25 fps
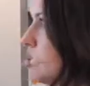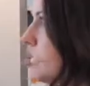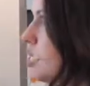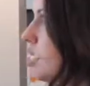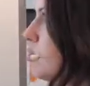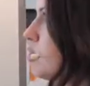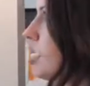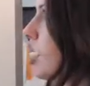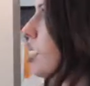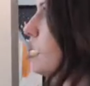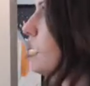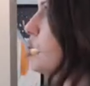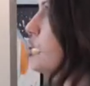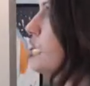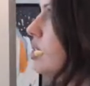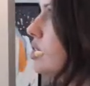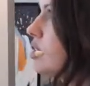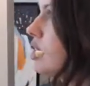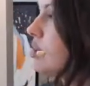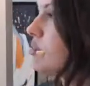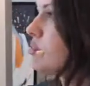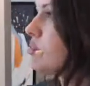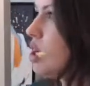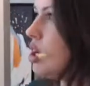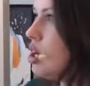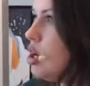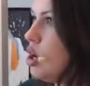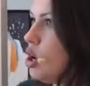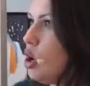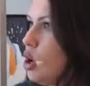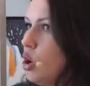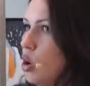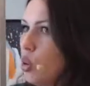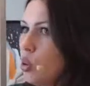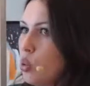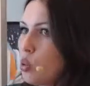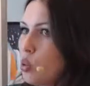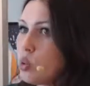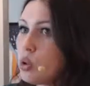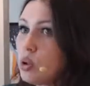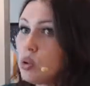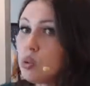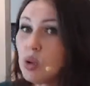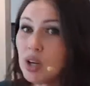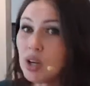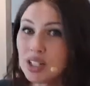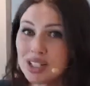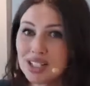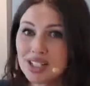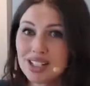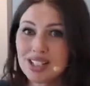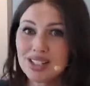when I'm coaching them, we want to